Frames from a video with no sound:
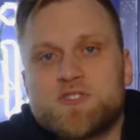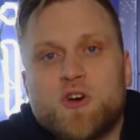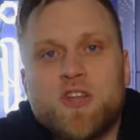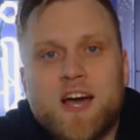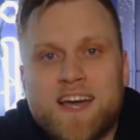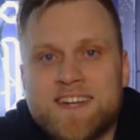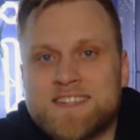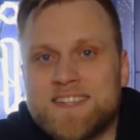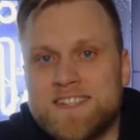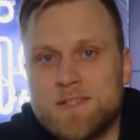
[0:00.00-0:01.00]
If you have an
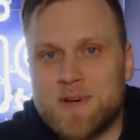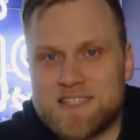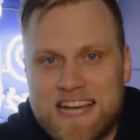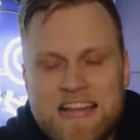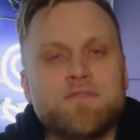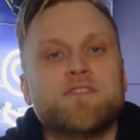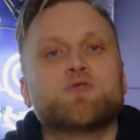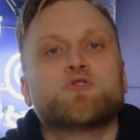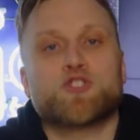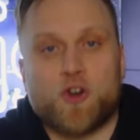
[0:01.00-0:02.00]
accountant, then
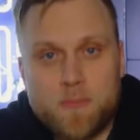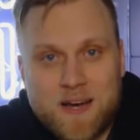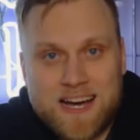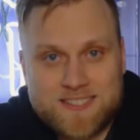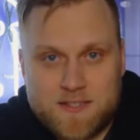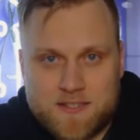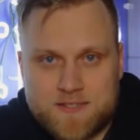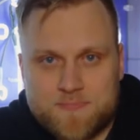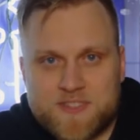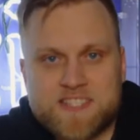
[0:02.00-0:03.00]
a different rule
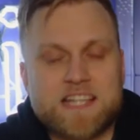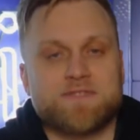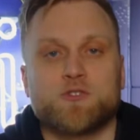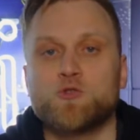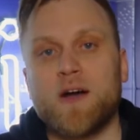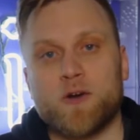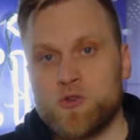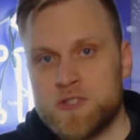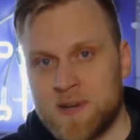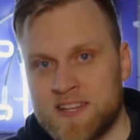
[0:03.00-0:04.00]
applies. So
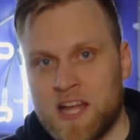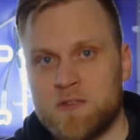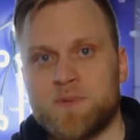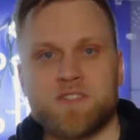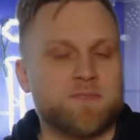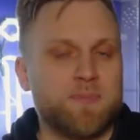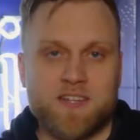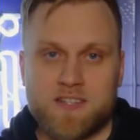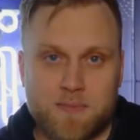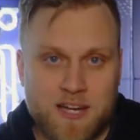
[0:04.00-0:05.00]
if you're a client of ours,
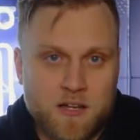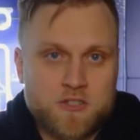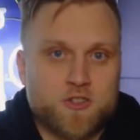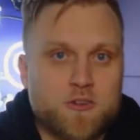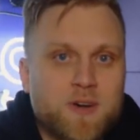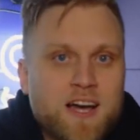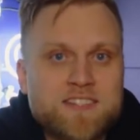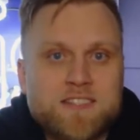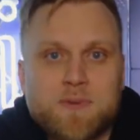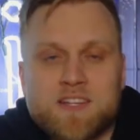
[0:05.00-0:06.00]
or of another
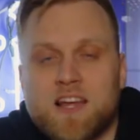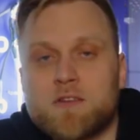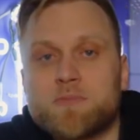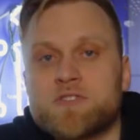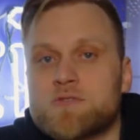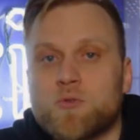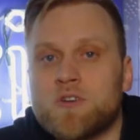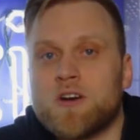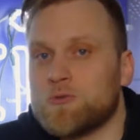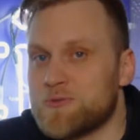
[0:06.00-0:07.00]
tax advisor, or
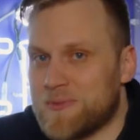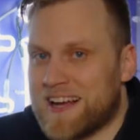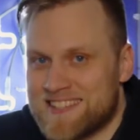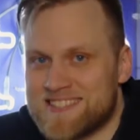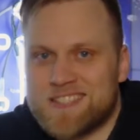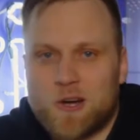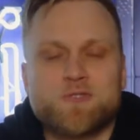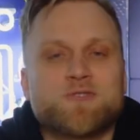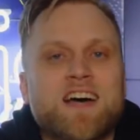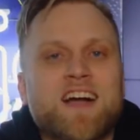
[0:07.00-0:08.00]
to put it more
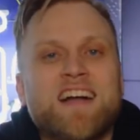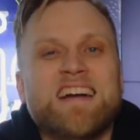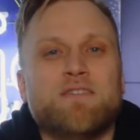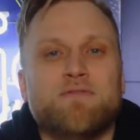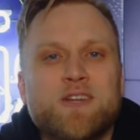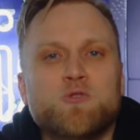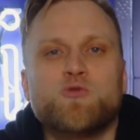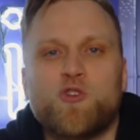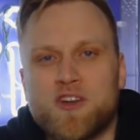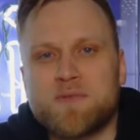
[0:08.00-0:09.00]
precisely,
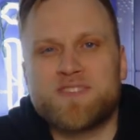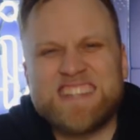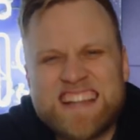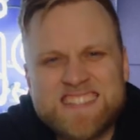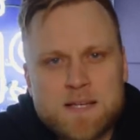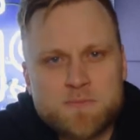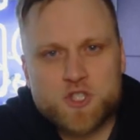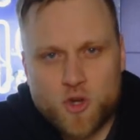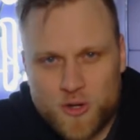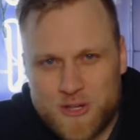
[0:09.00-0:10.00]
if someone else
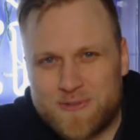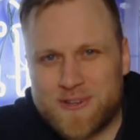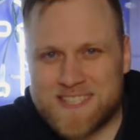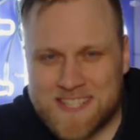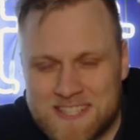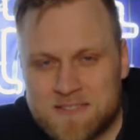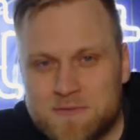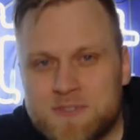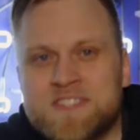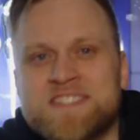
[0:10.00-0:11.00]
represents you in front of the
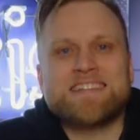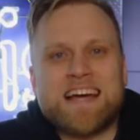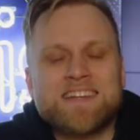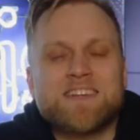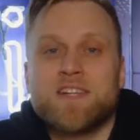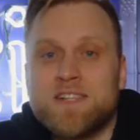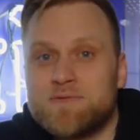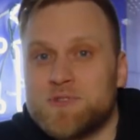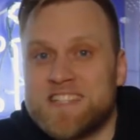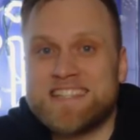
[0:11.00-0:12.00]
tax office,
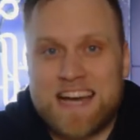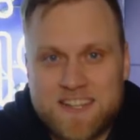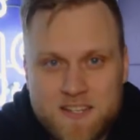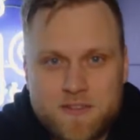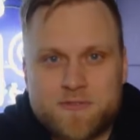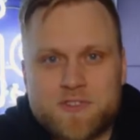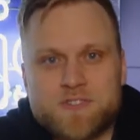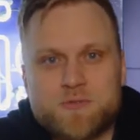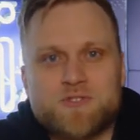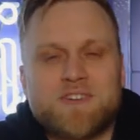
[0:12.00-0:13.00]
then a different
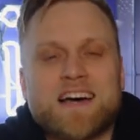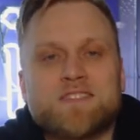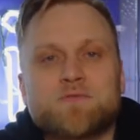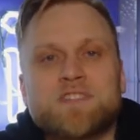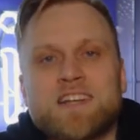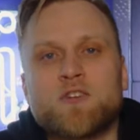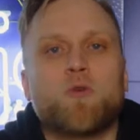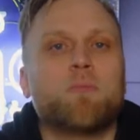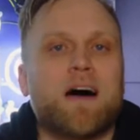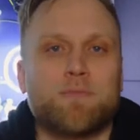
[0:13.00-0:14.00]
deadline applies to you,
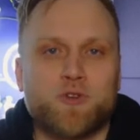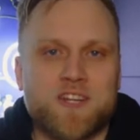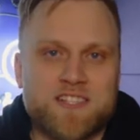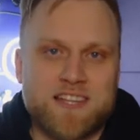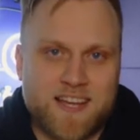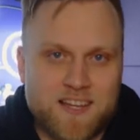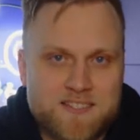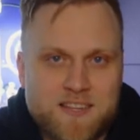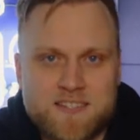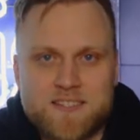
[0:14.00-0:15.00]
and you have a few more
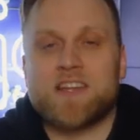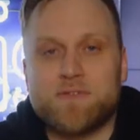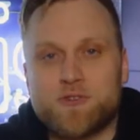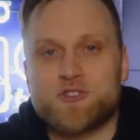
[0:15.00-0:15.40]
months.